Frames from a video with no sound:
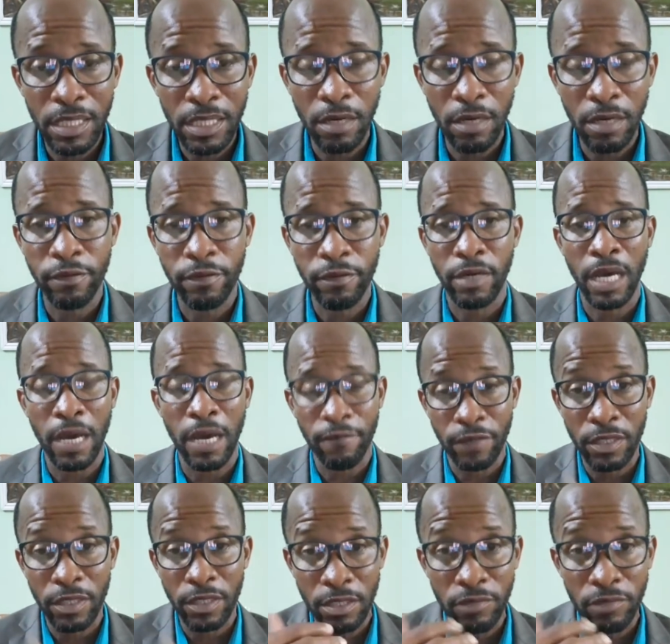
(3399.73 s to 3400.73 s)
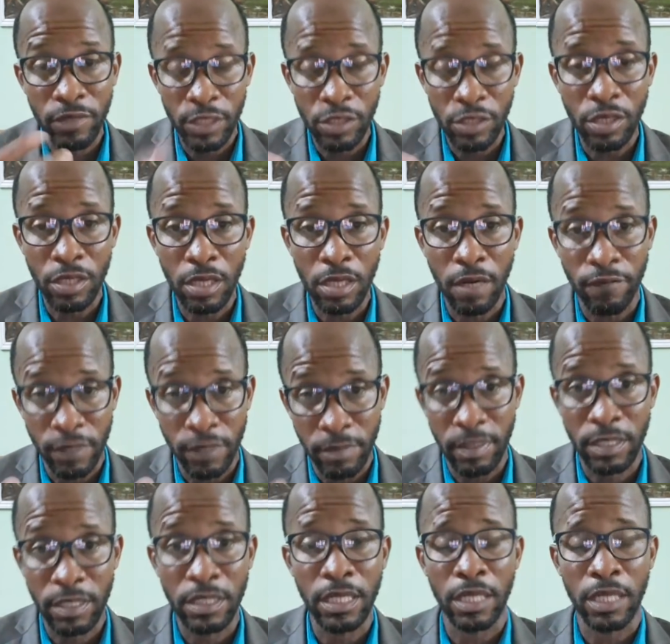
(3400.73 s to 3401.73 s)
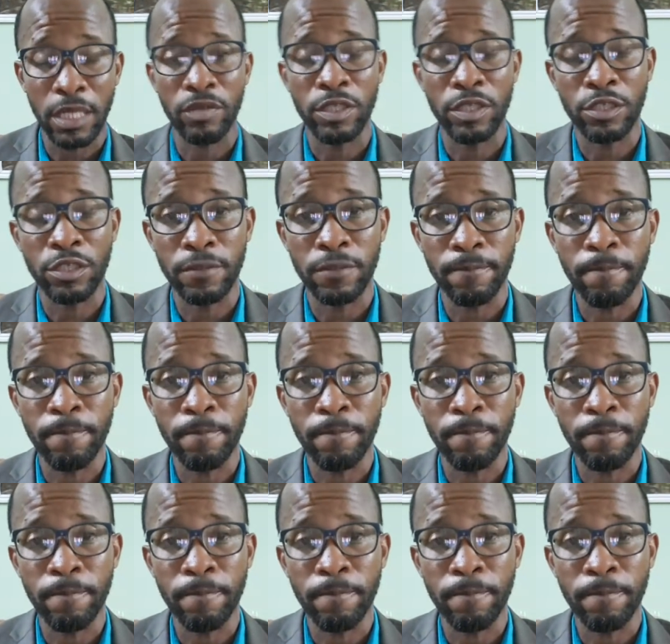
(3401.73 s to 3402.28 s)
after the returning officer makes a declaration,